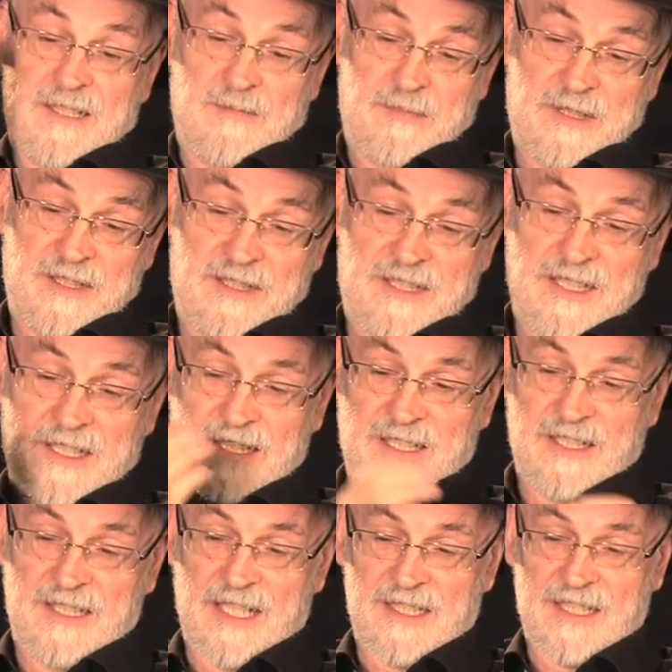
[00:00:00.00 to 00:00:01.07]
But
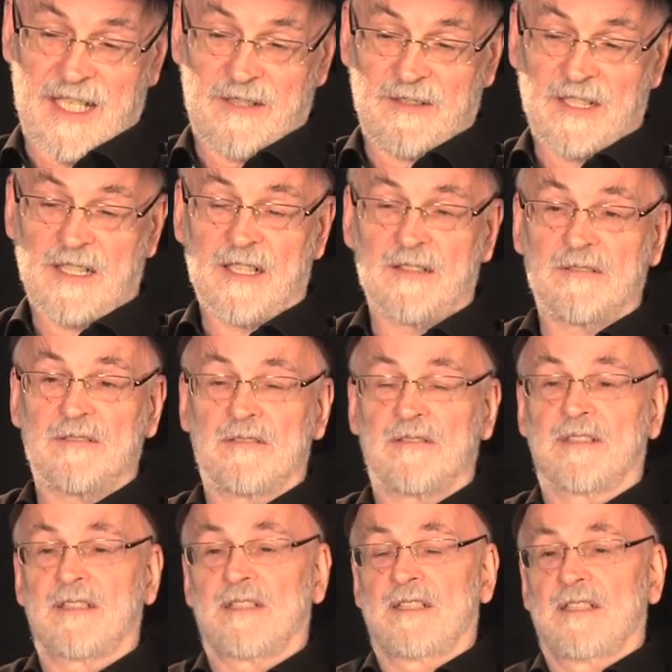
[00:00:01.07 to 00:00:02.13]
that's how it goes.
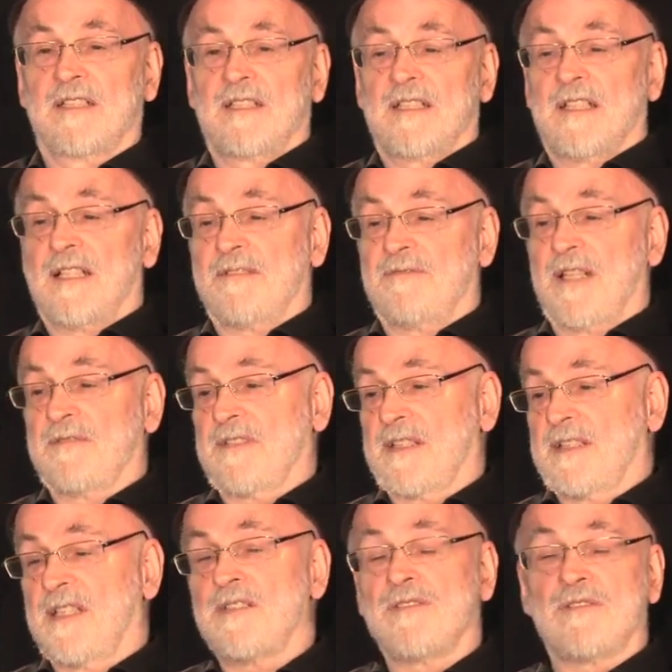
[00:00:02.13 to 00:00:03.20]
I've
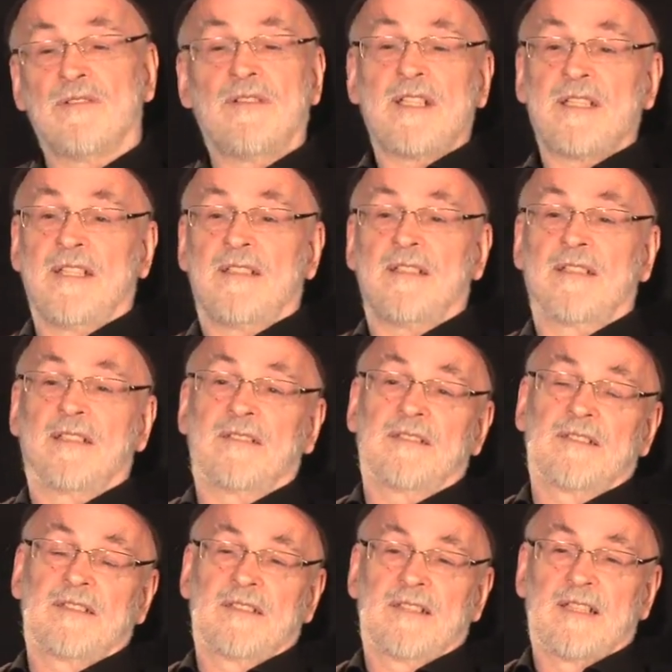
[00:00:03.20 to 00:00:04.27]
just enjoyed it a lot.
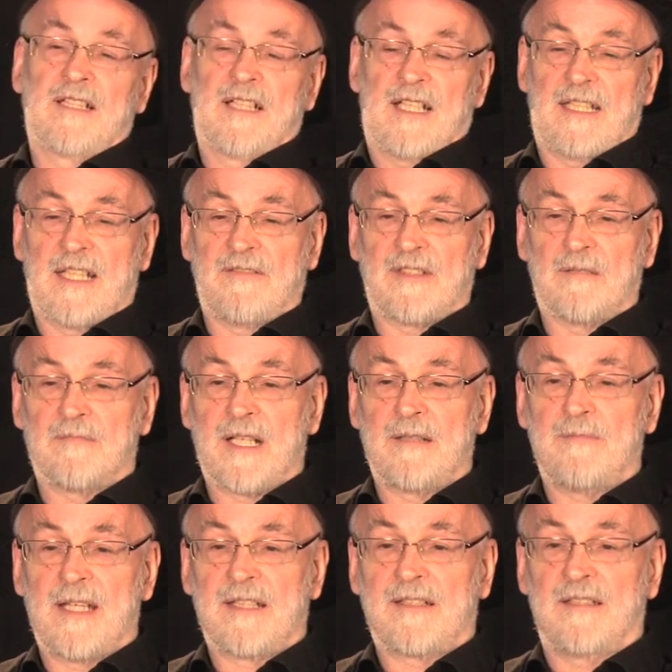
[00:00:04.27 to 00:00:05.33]
And I've done my
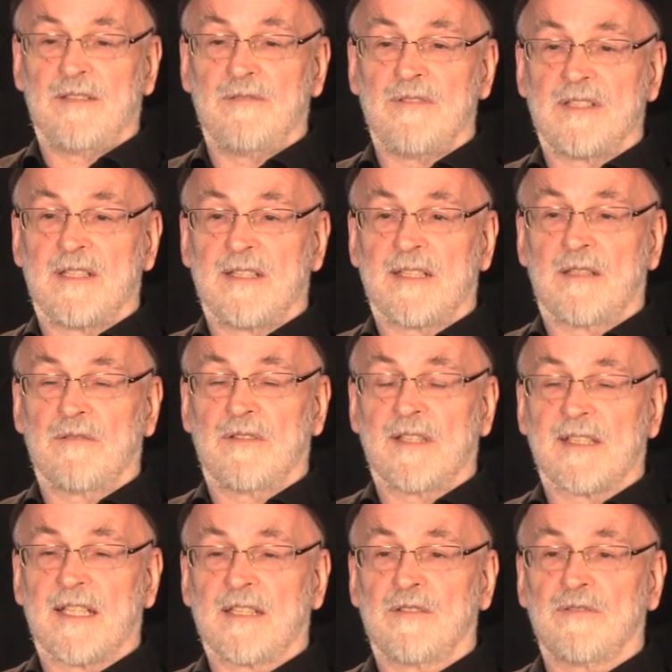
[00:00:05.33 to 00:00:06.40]
best to do it as good
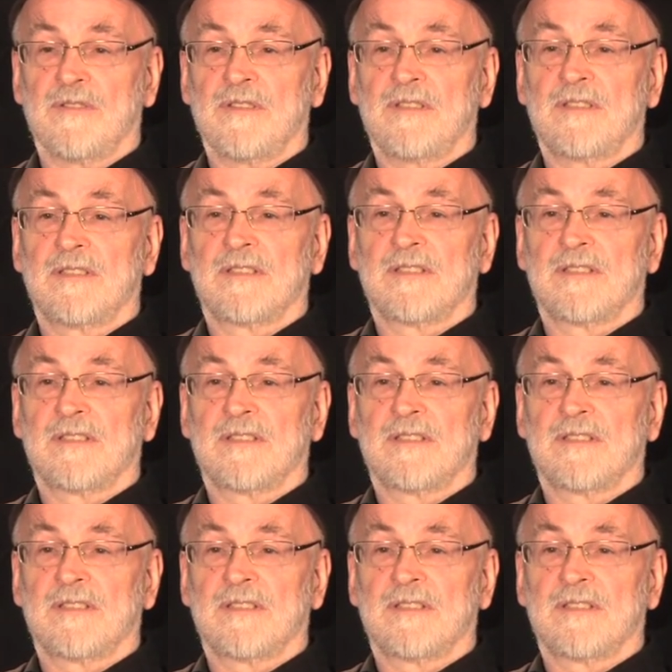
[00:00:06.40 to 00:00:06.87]
as I could.